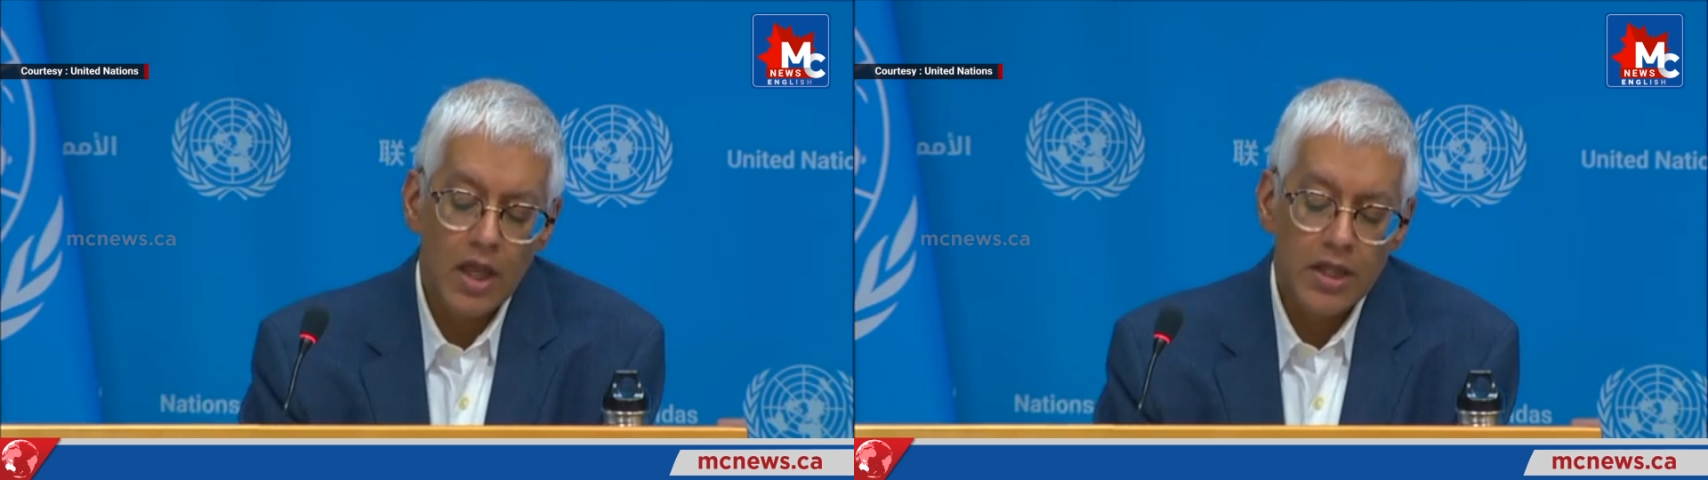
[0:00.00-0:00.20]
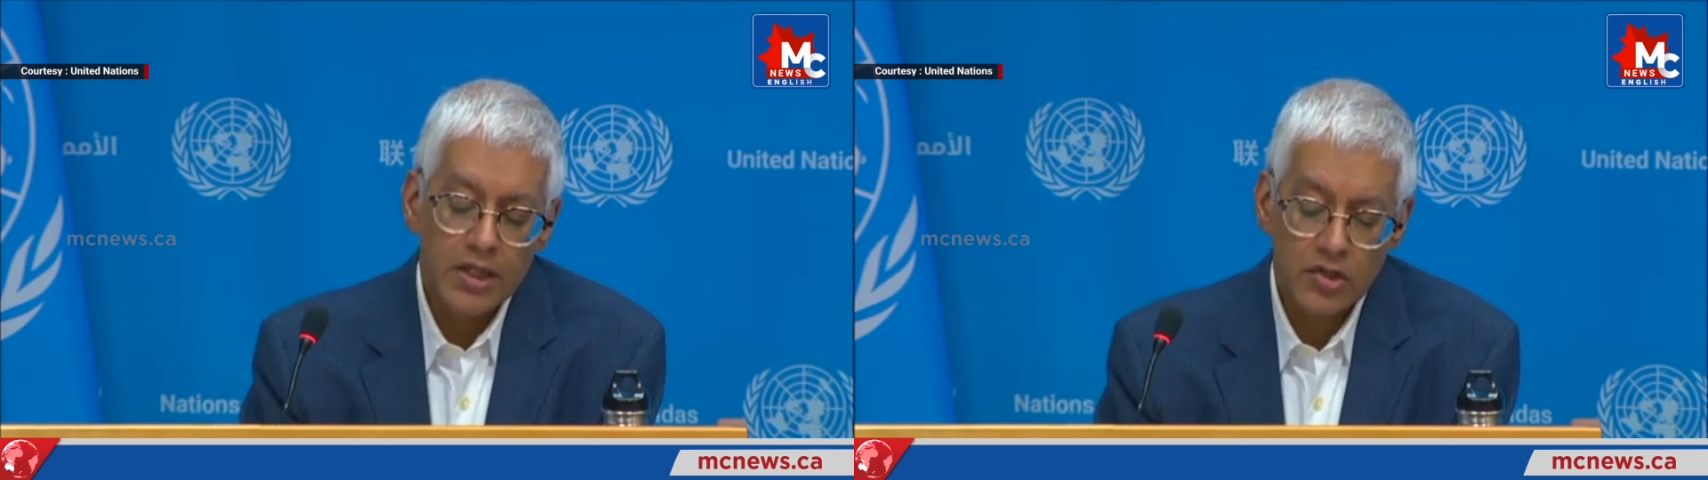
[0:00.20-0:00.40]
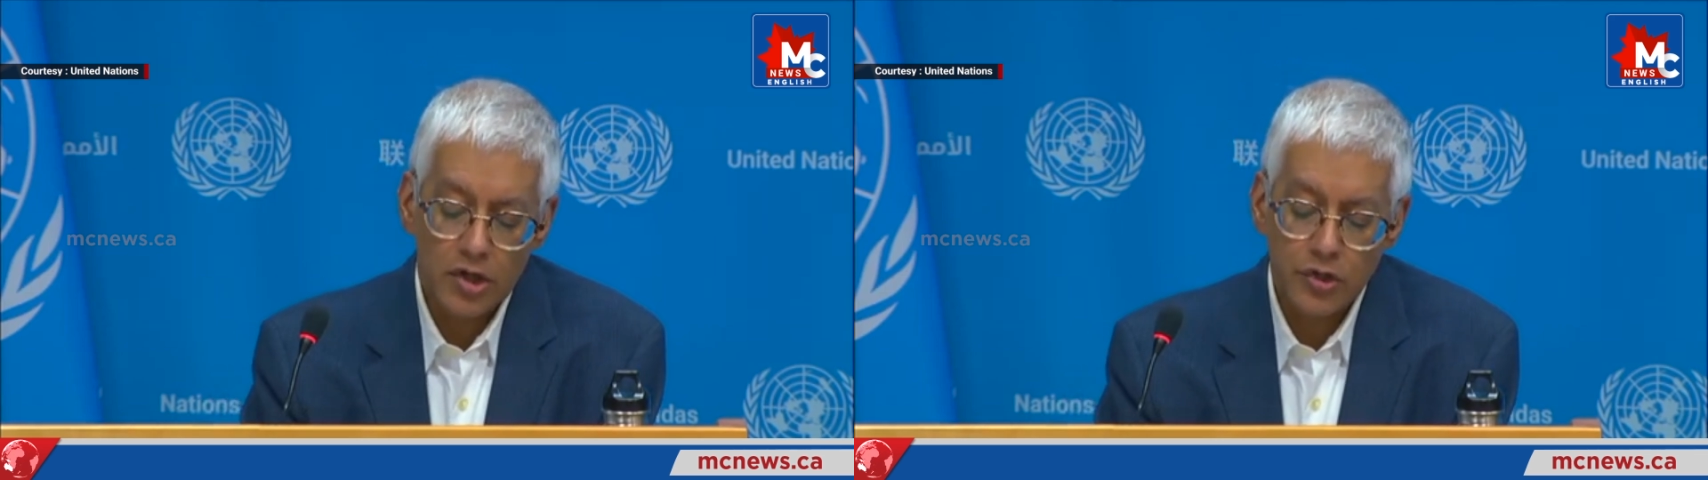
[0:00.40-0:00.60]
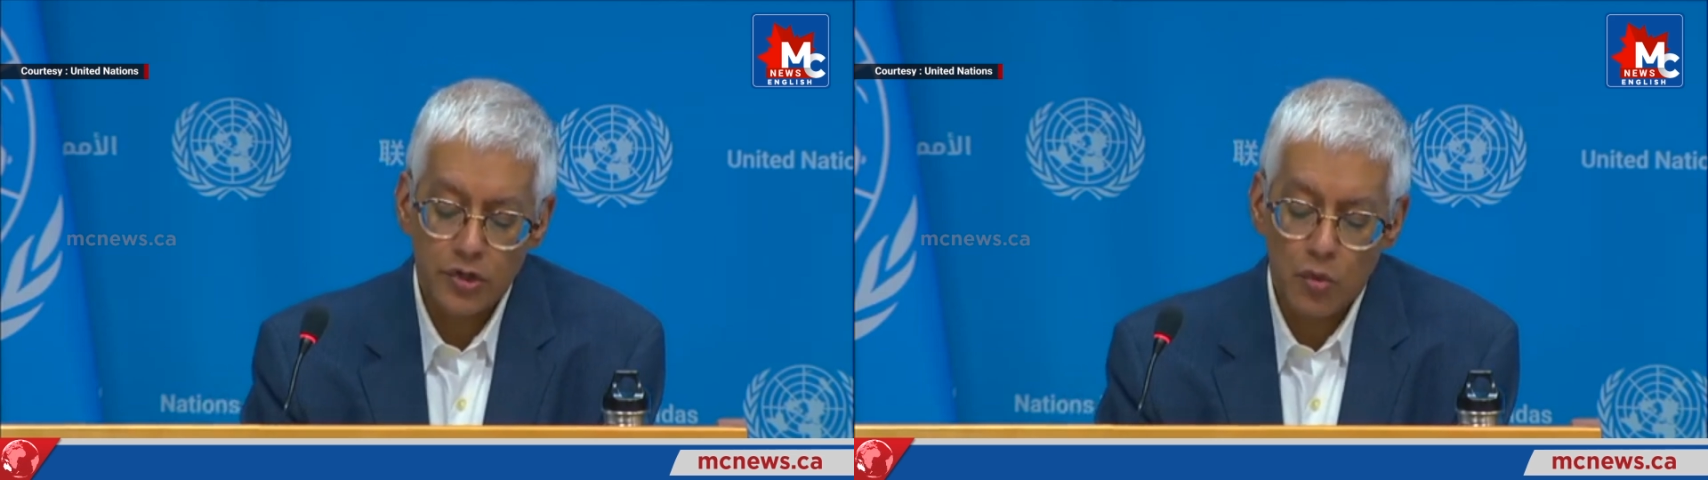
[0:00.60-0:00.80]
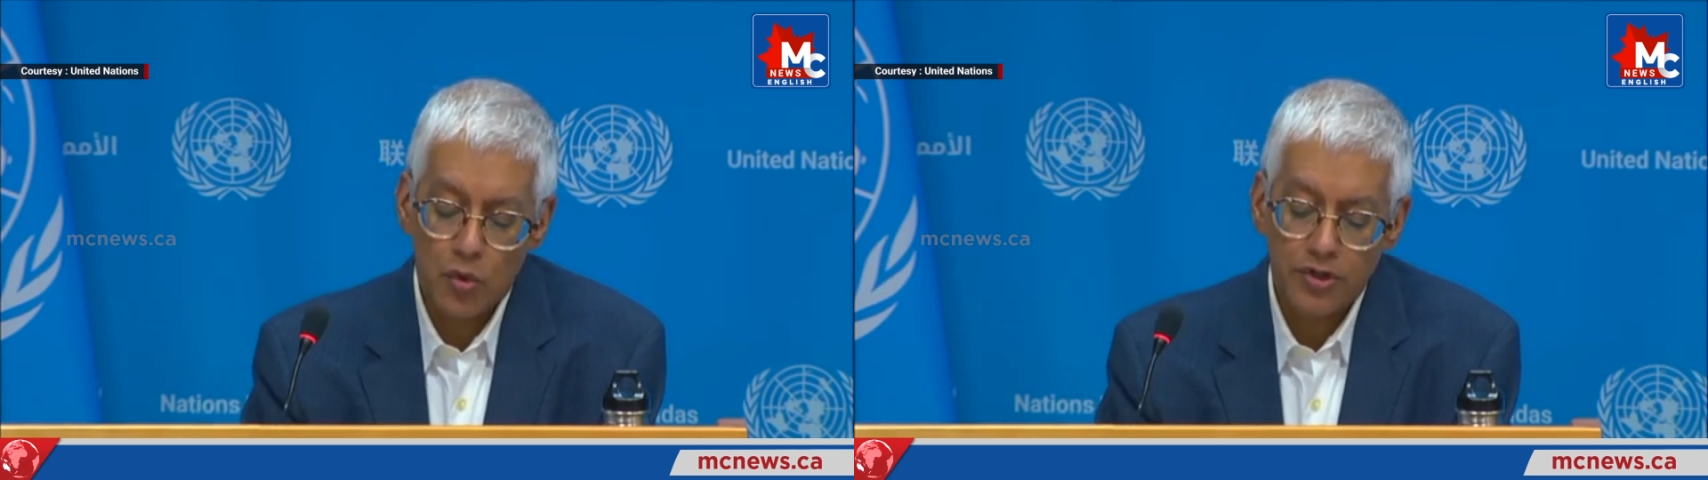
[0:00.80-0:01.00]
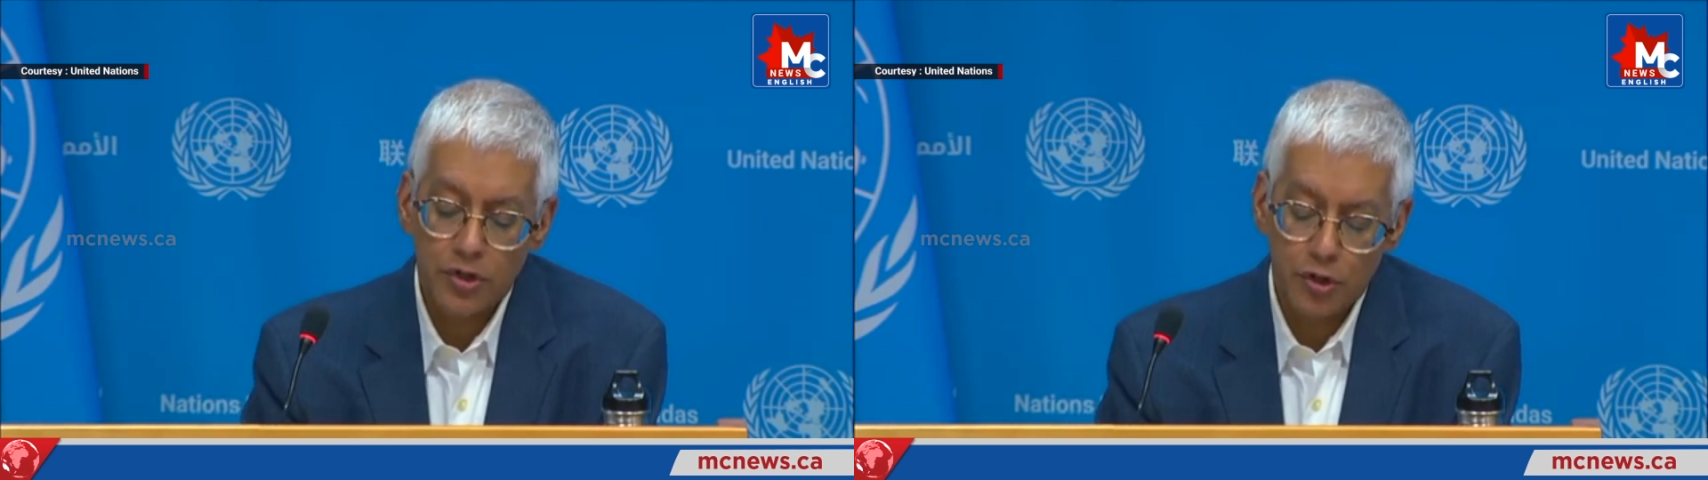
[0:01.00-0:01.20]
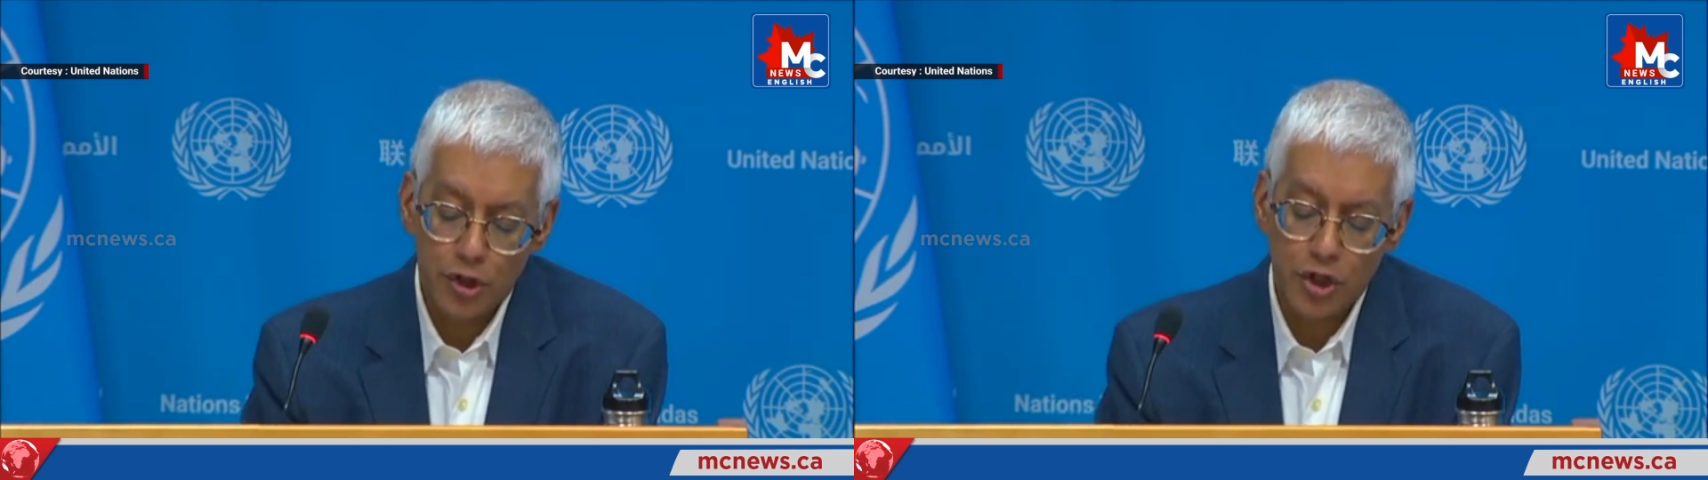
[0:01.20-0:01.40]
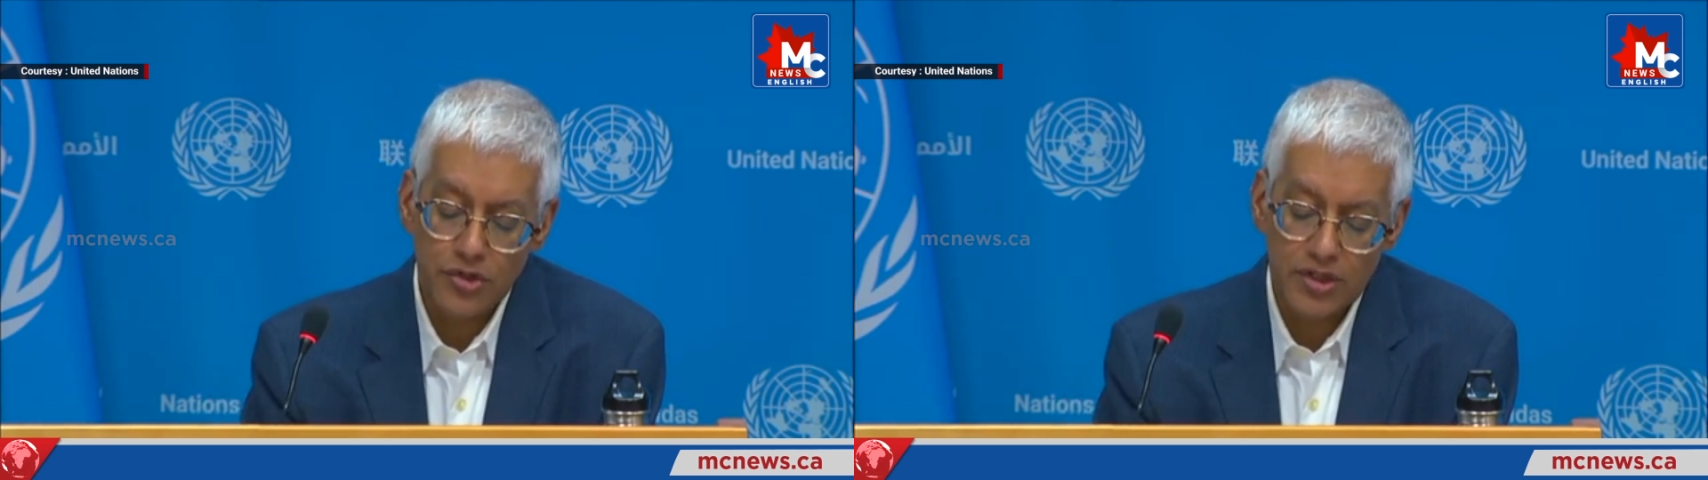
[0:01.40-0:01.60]
He has underscored the
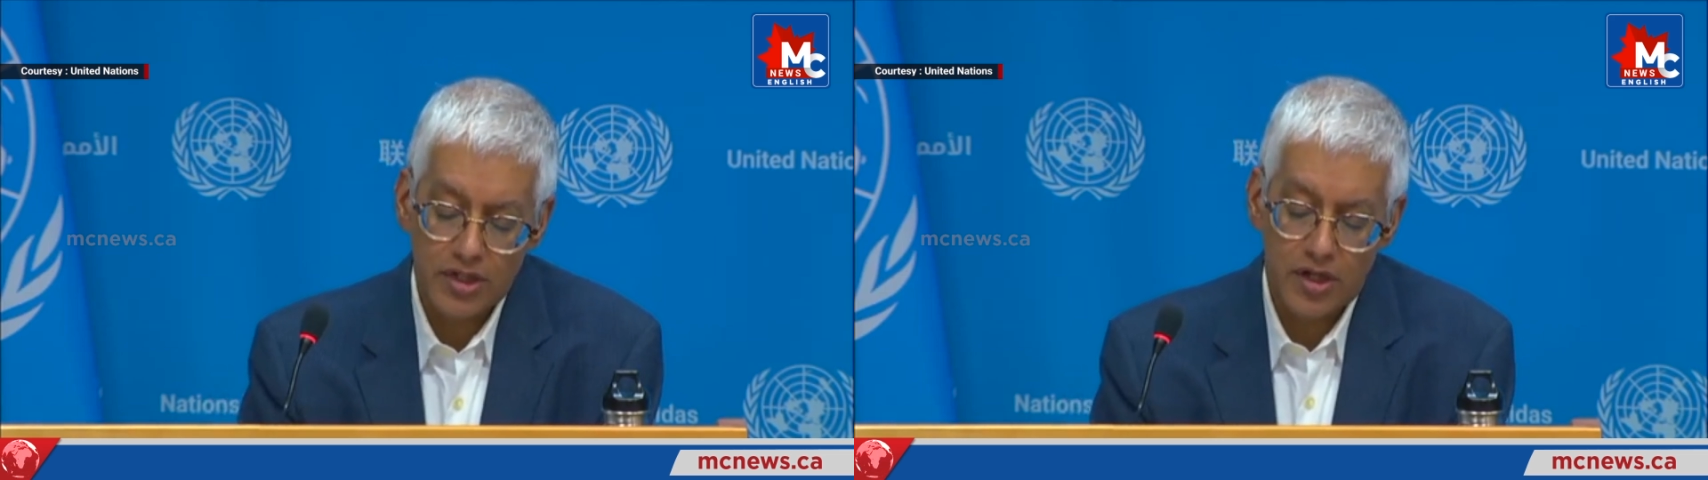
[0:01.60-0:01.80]
urgency